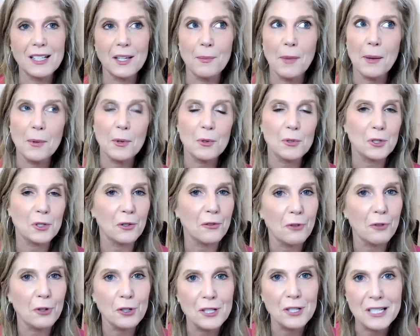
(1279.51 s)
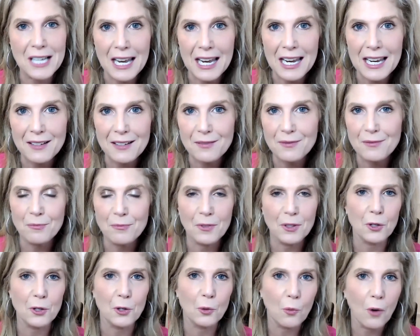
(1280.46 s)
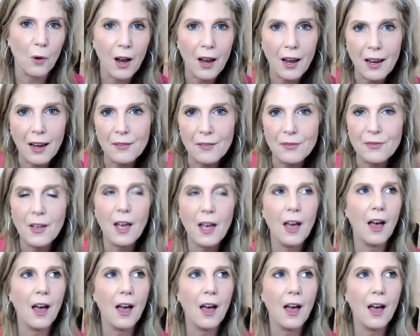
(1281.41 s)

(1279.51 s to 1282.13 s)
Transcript: Like maybe it was your first date with your wife.